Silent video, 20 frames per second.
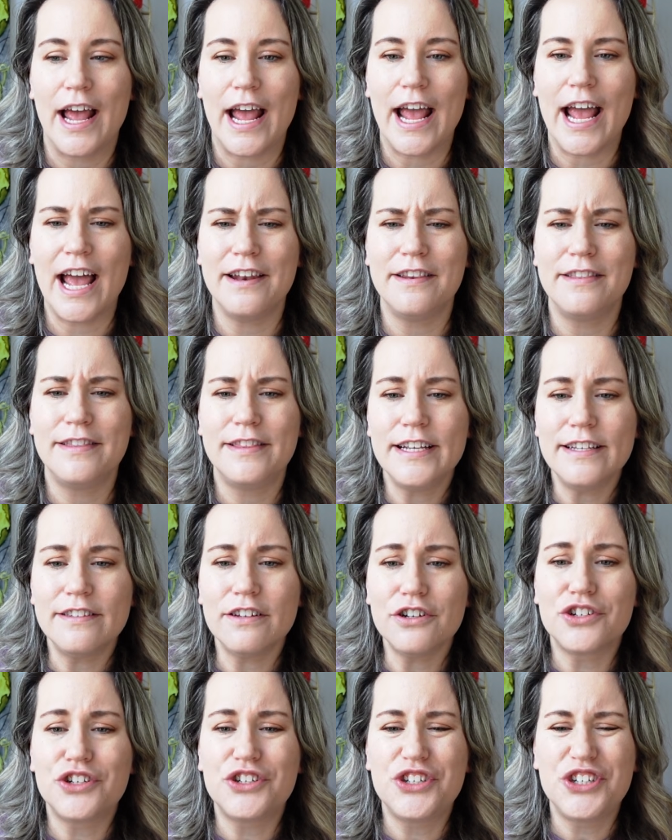And these
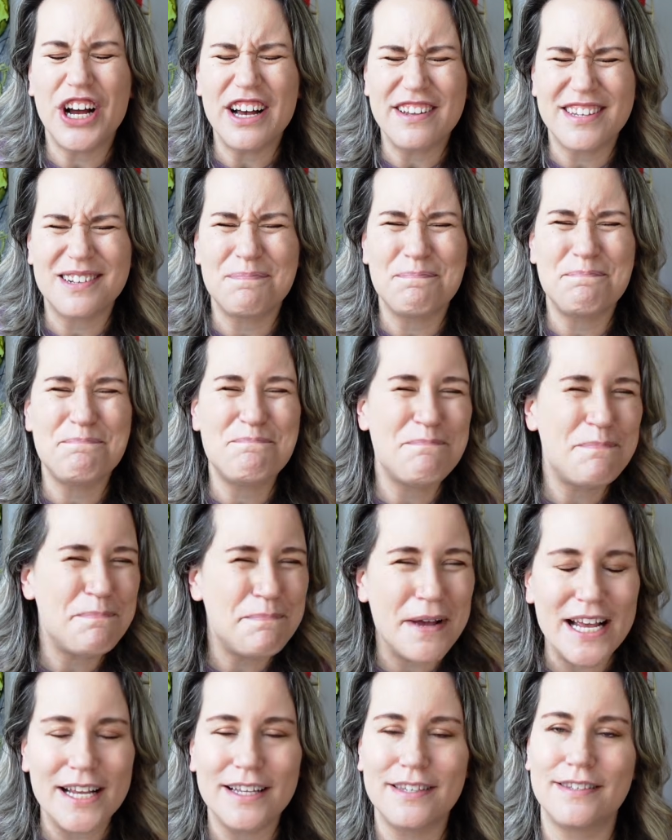are just
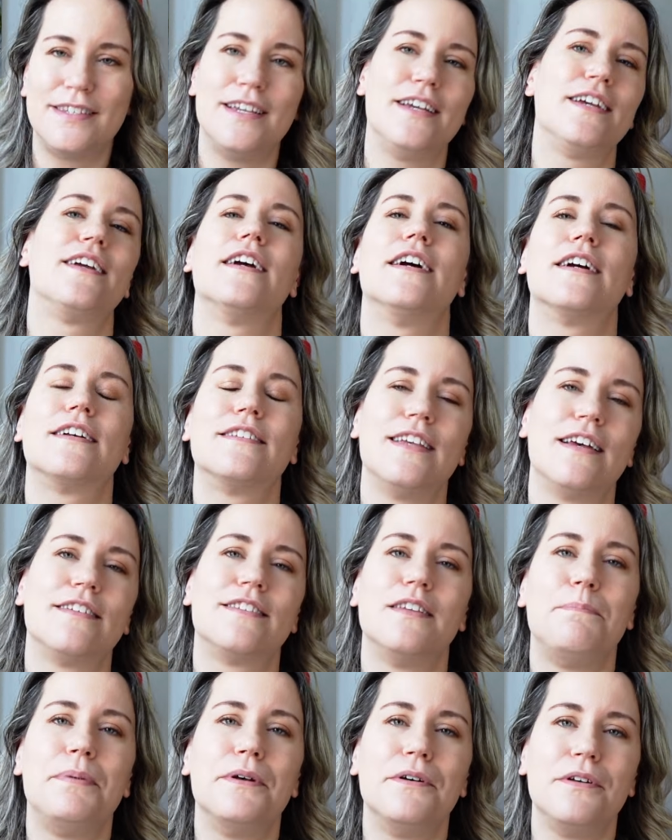basic
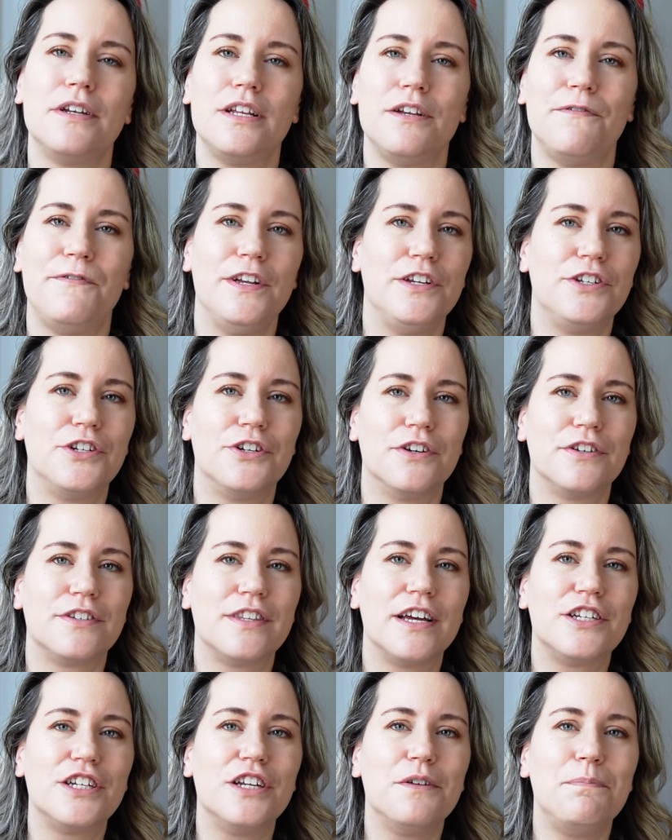accessibility features
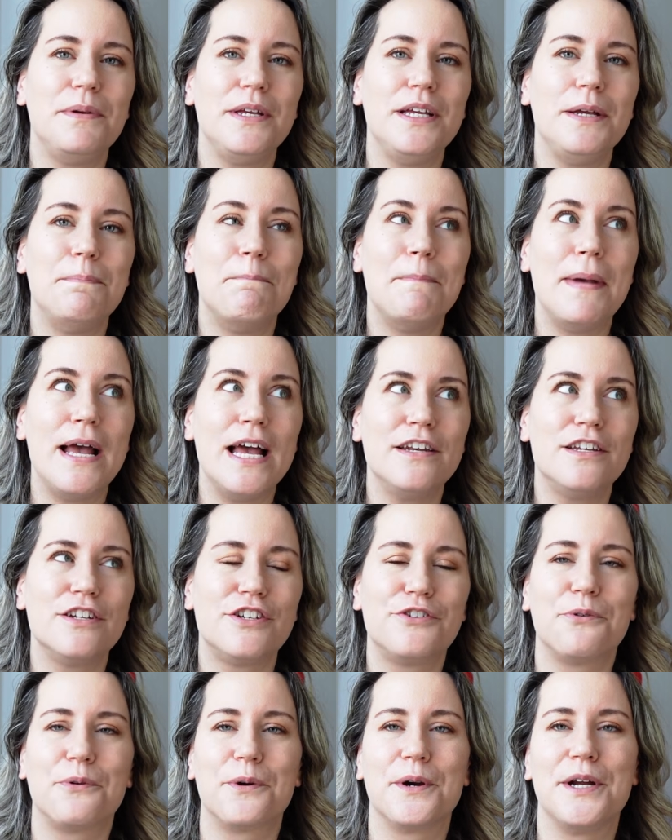that should be
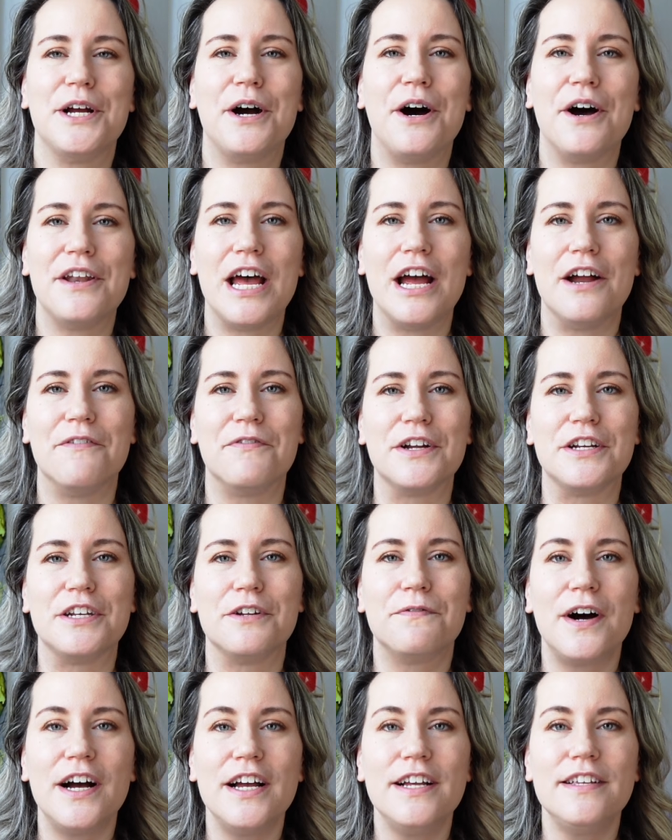mandatory on every
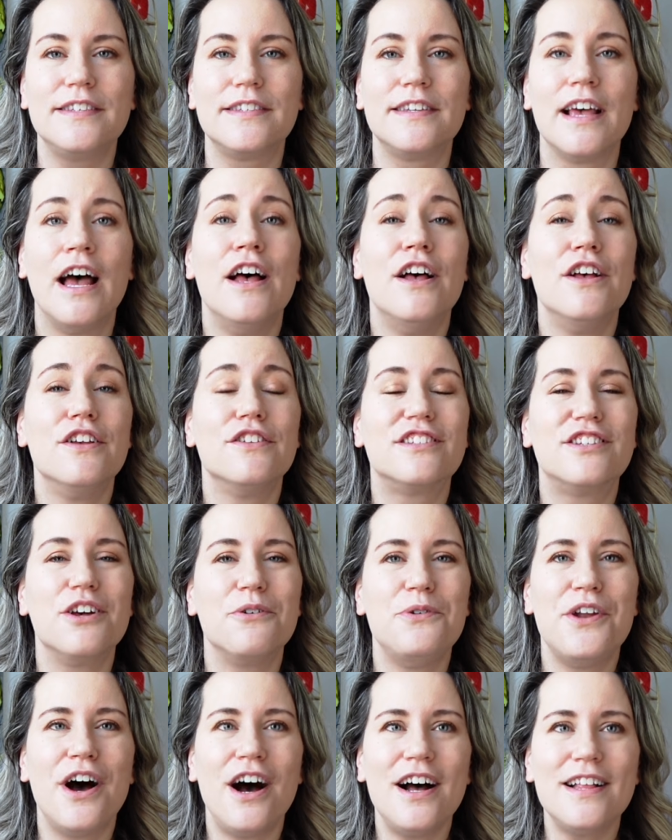device. So
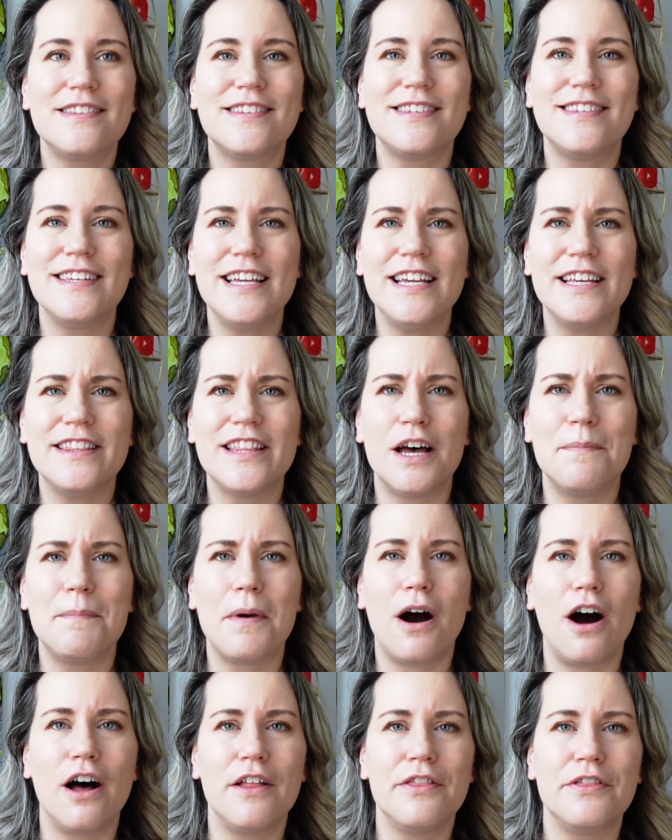not seeing them
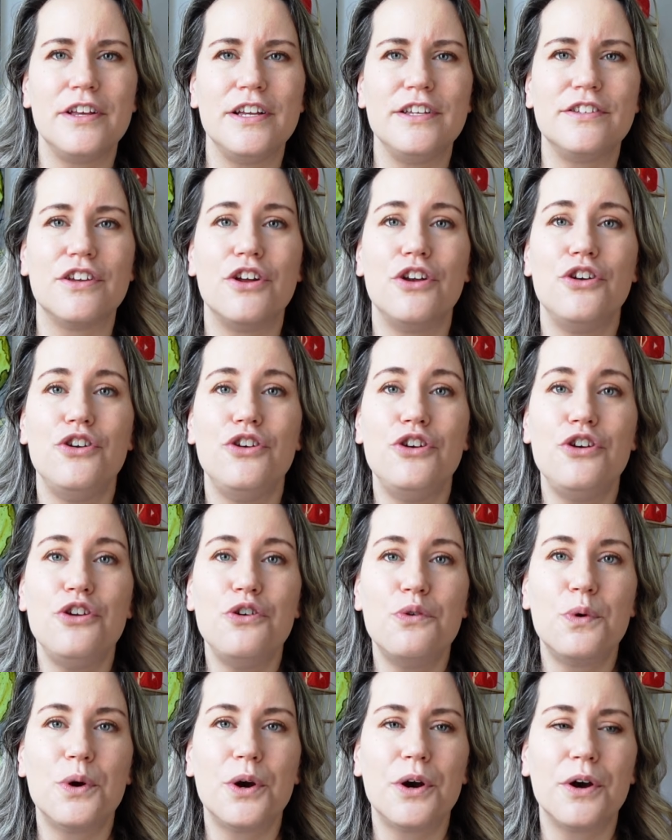on these
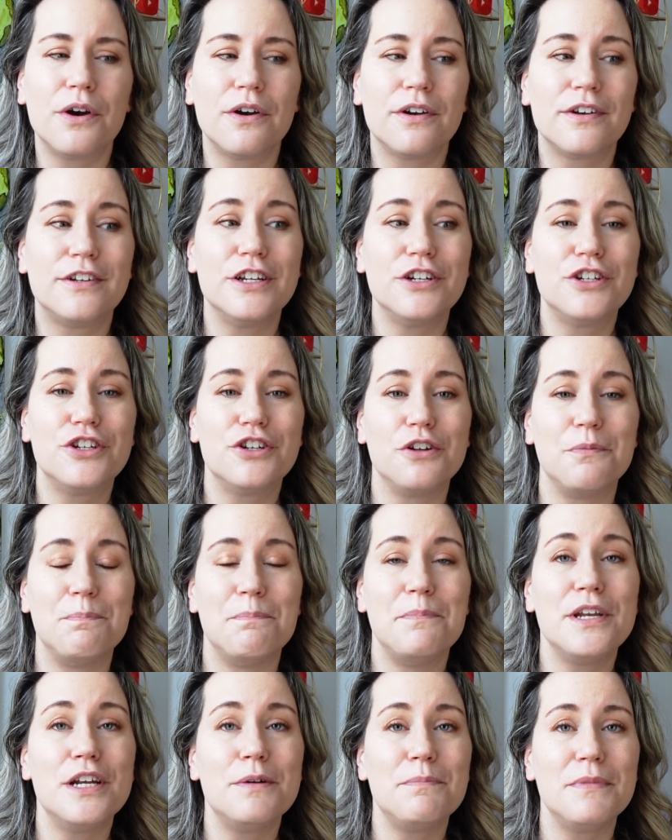newer digital
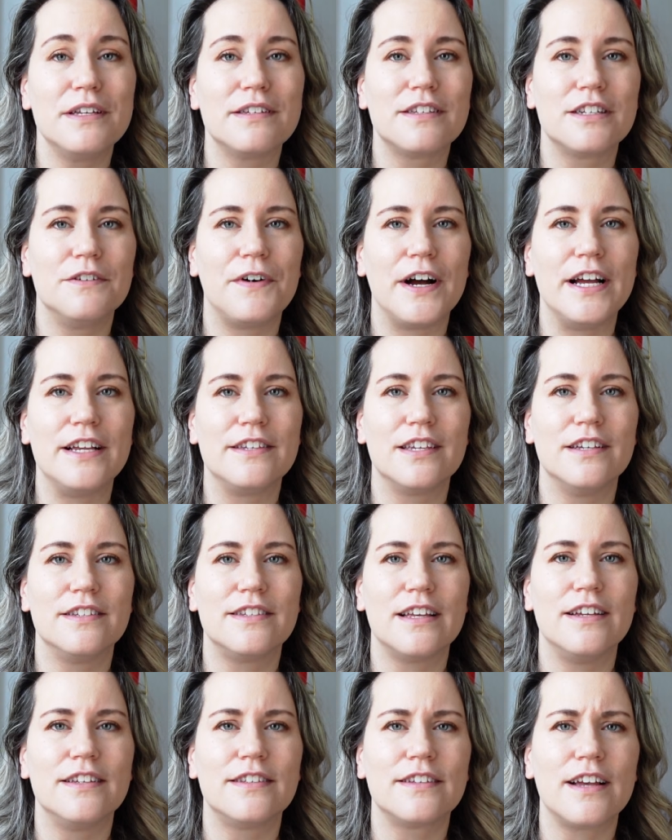minimalist devices
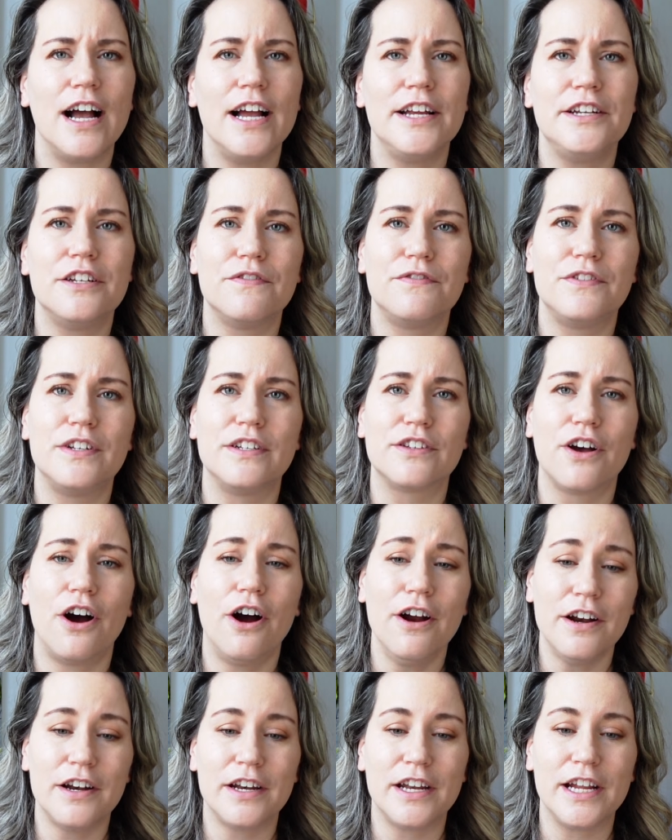is kind of
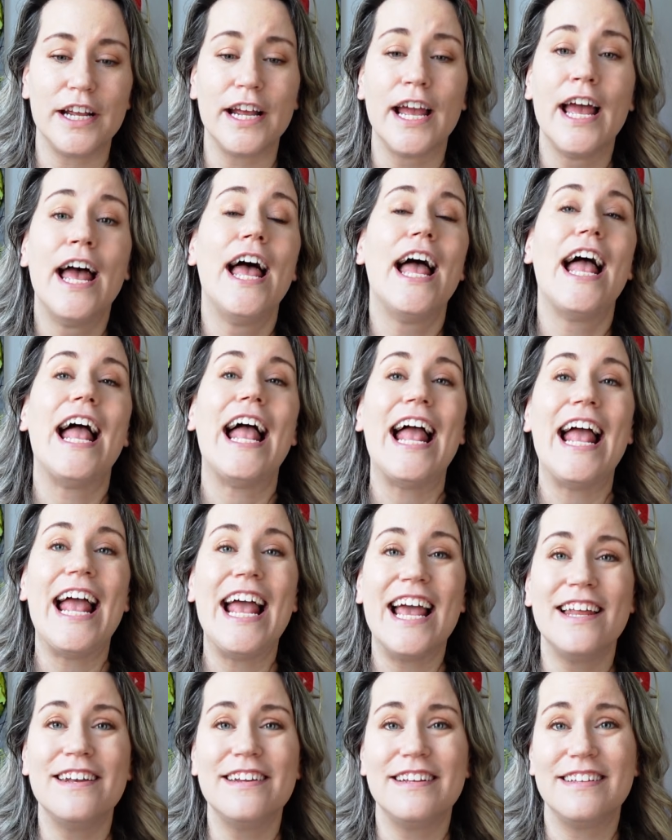disheartening,
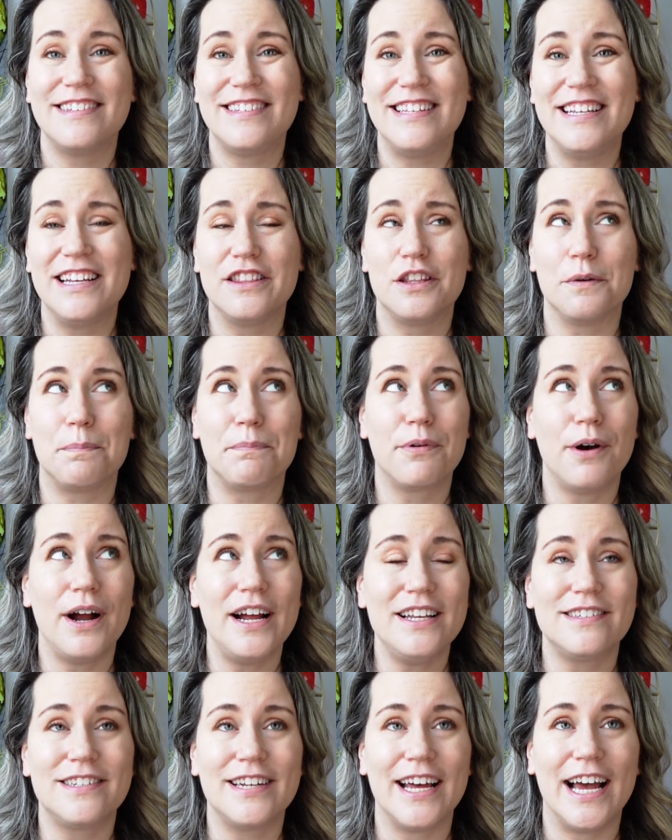and seeing the
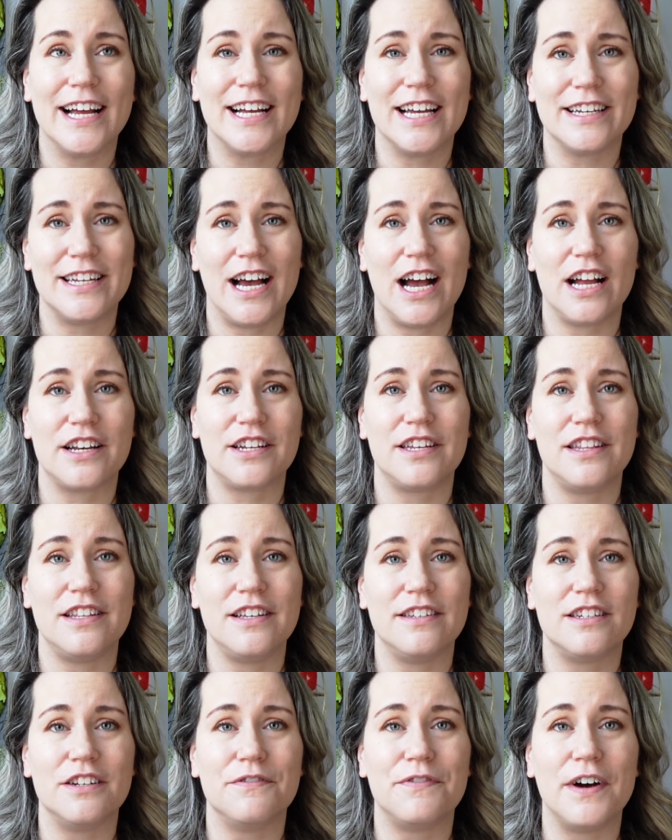price tag attached to
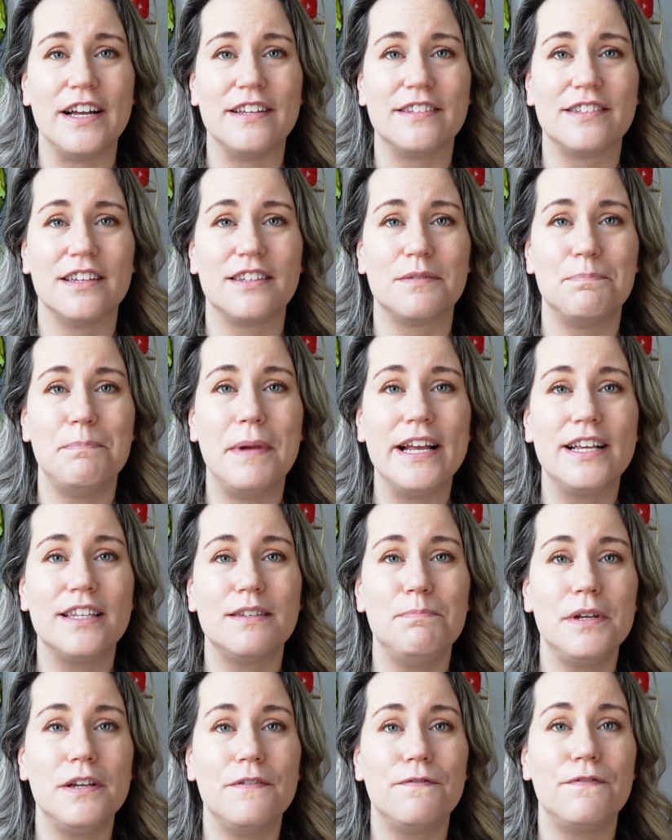these devices makes
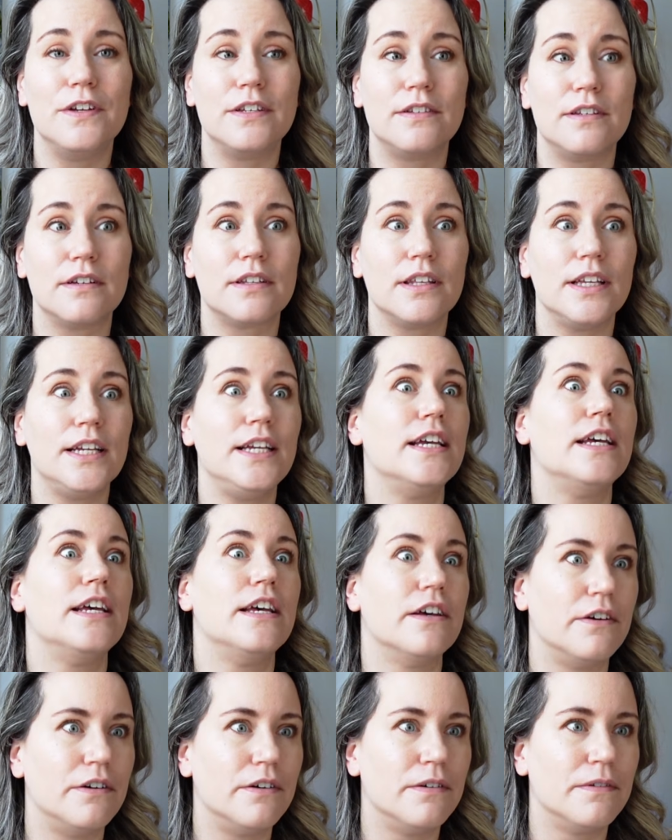me physically
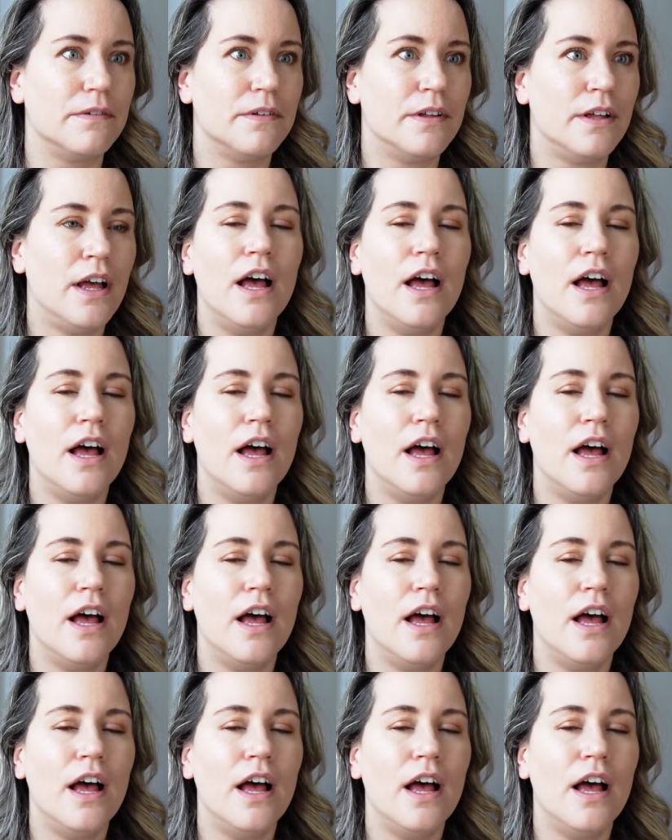ill.